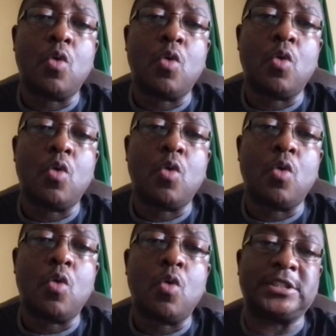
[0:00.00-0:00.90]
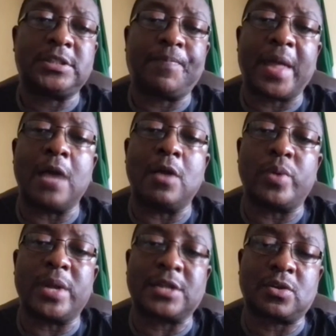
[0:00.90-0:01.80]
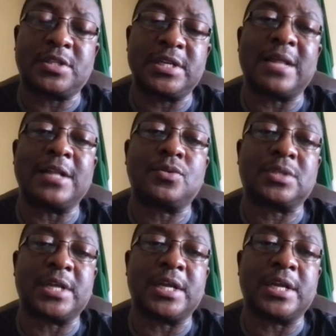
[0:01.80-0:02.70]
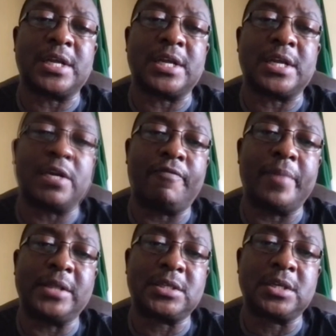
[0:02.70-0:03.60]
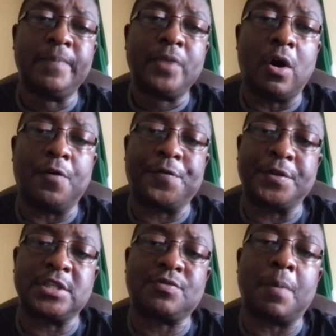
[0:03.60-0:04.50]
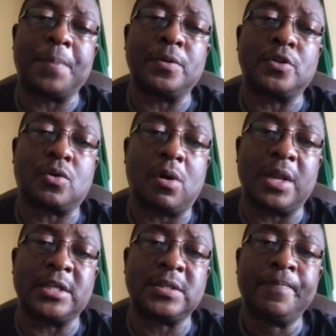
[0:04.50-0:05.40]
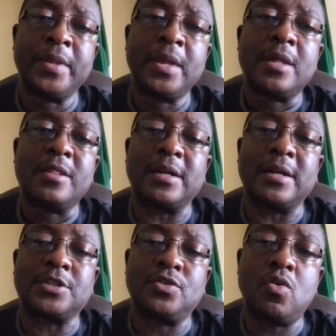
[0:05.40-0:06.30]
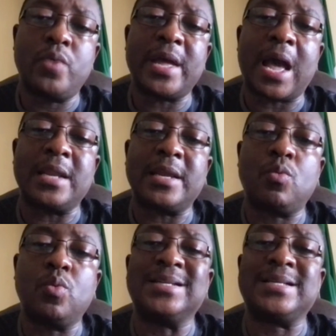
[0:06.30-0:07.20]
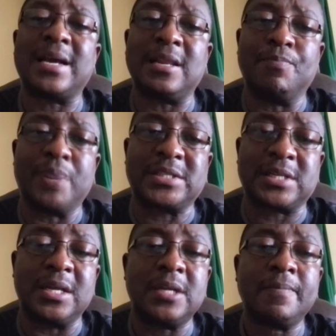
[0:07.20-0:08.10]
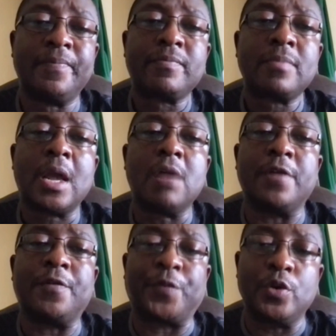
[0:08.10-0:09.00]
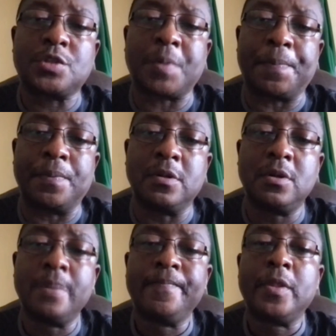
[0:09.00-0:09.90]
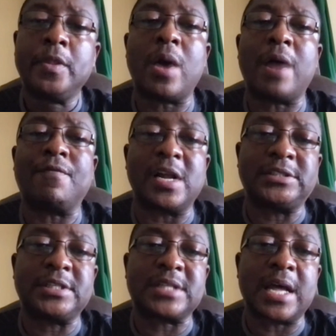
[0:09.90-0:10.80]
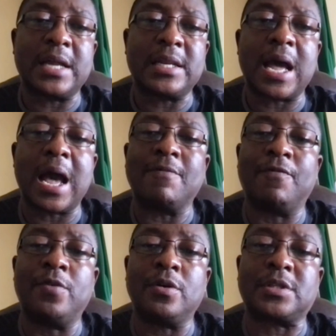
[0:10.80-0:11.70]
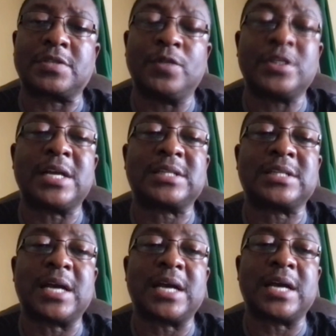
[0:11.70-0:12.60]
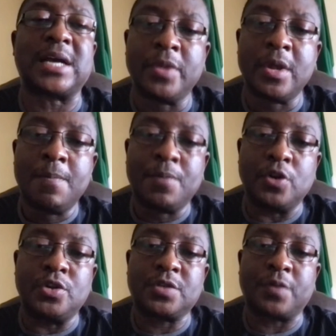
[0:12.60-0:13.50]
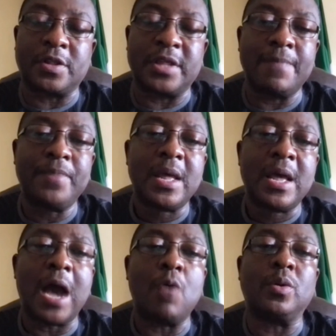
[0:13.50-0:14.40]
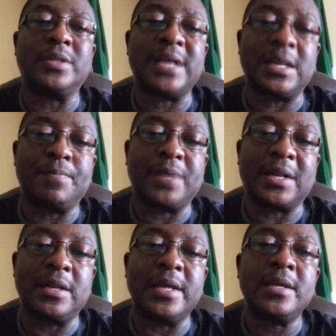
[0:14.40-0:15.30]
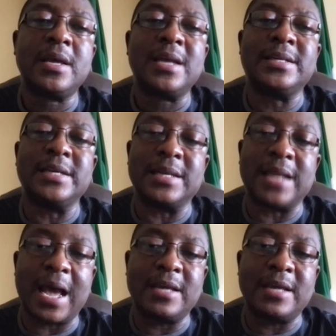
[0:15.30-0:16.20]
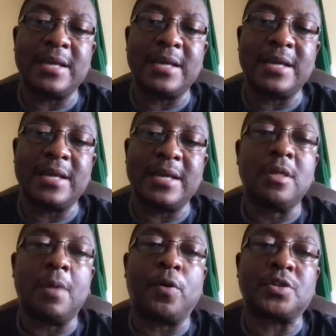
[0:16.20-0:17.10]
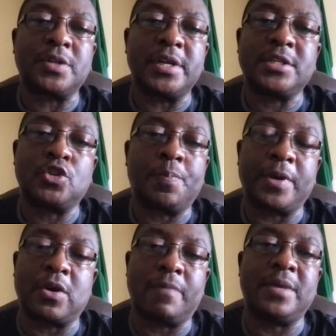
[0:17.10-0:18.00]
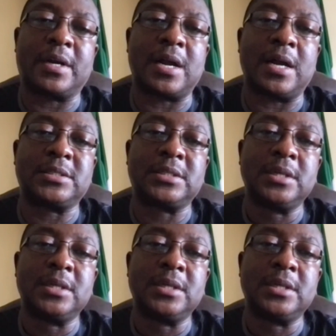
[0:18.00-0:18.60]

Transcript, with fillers: that tranche, and we are sorting that to send to the local government offices for people to collect. There is no way INEC will deliberately refuse people who have registered and voters' cards have been produced for them and will deliberately deny the opportunity to pick up their cards.